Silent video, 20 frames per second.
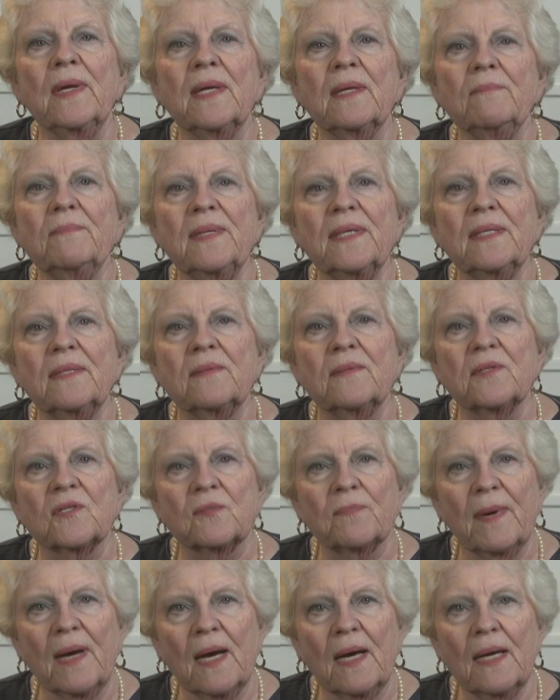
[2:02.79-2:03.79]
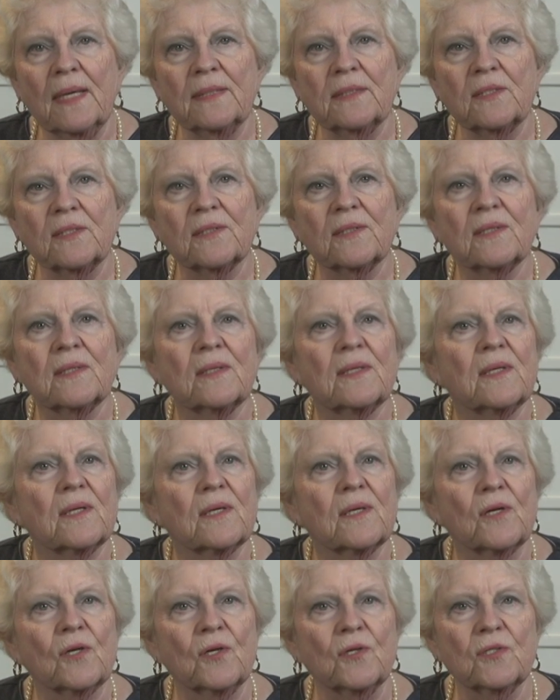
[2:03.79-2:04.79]
can be despised,
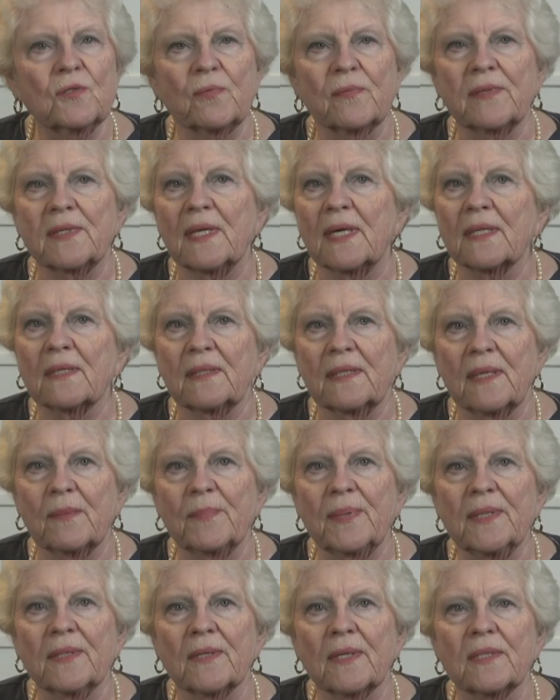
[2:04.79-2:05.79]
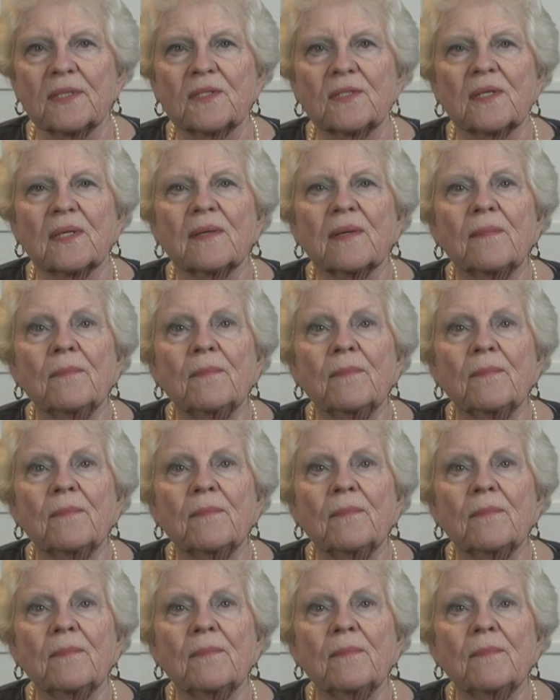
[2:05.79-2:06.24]
cursed with an ugly appearance,